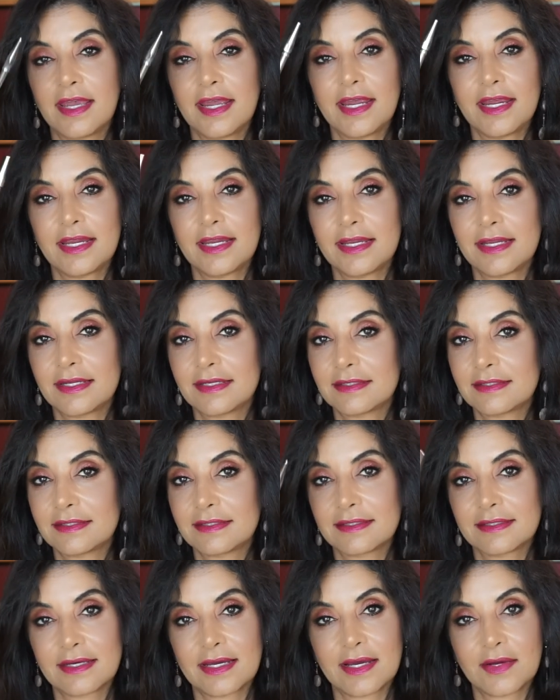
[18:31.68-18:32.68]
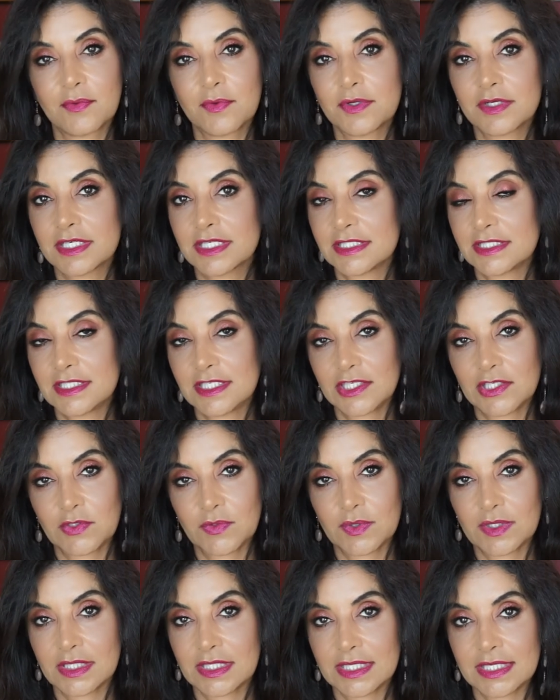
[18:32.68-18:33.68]
And I will
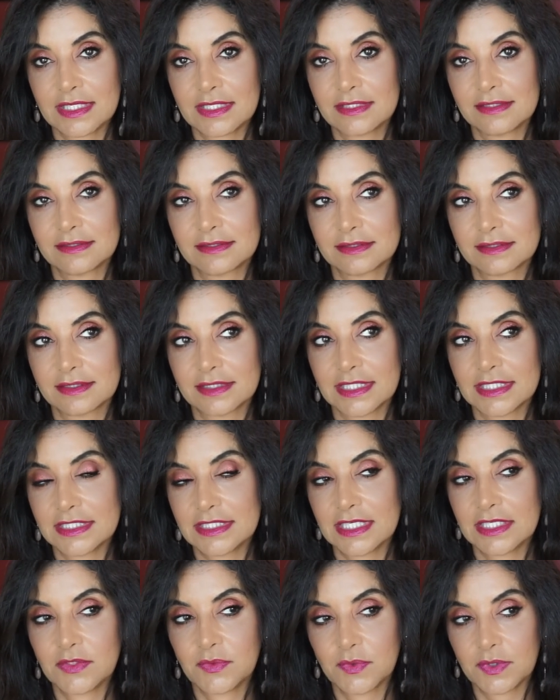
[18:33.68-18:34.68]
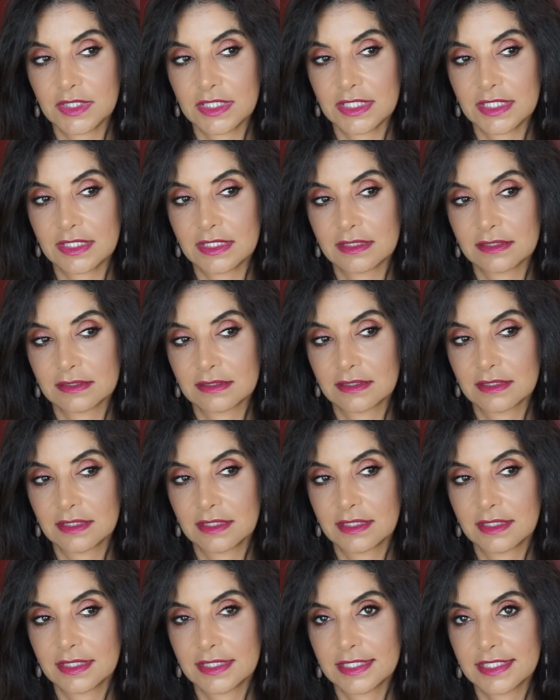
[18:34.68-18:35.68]
continually, continually
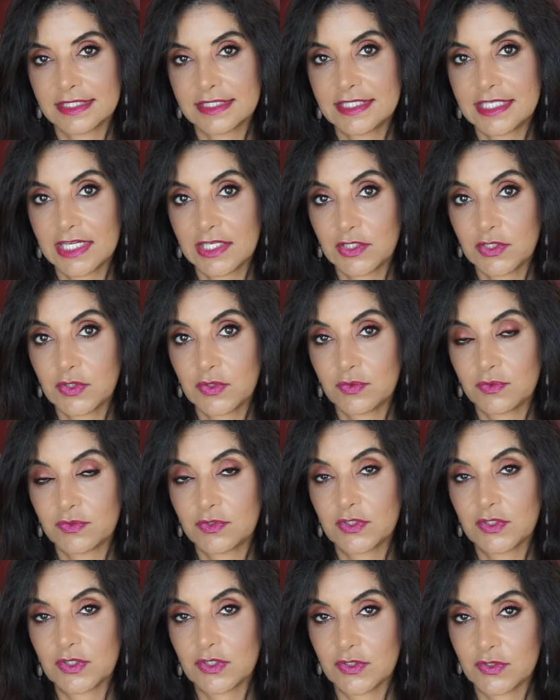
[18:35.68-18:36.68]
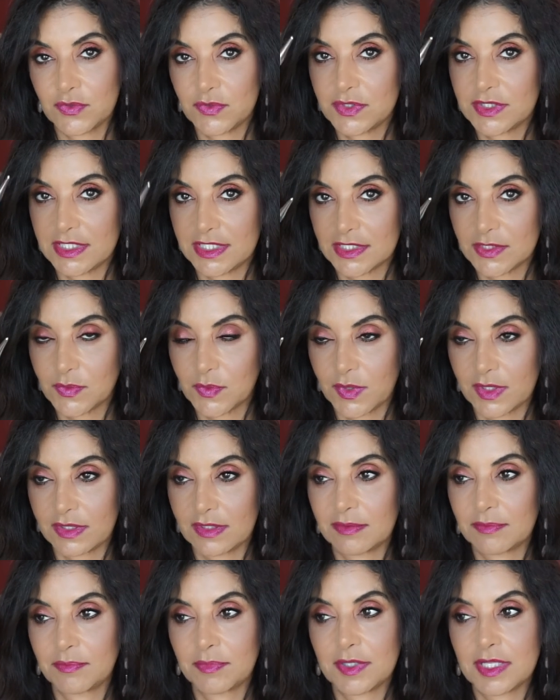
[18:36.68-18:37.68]
continue to use this one.
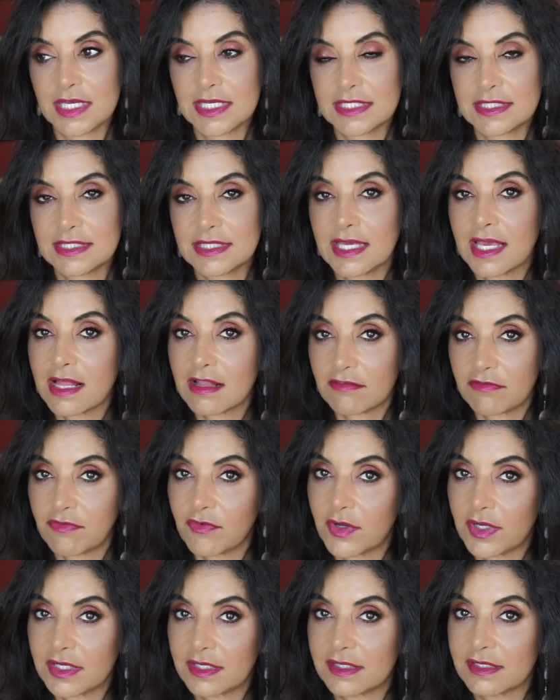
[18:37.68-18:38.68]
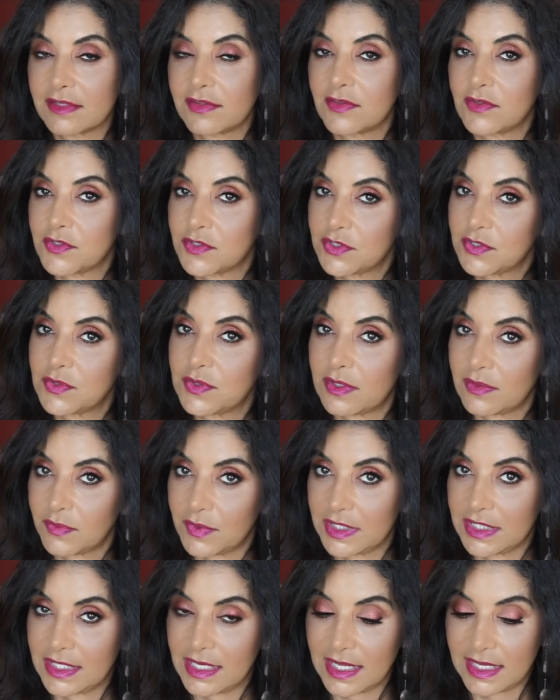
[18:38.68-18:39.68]
Plus the e.l.f. one. Those two I
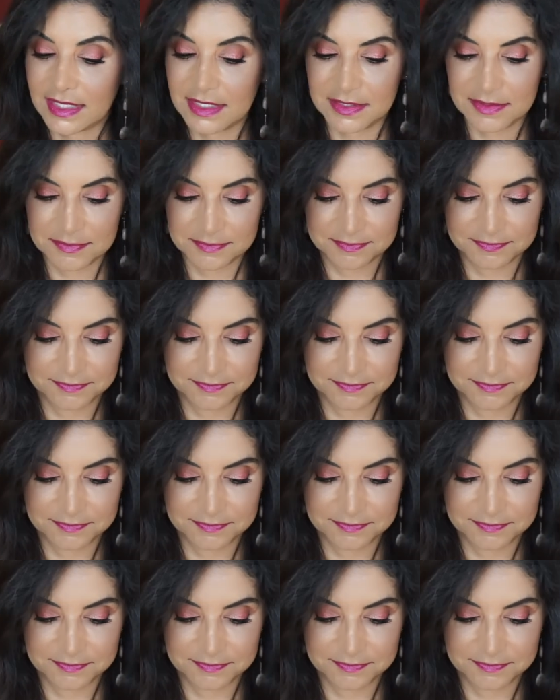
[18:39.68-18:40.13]
really like.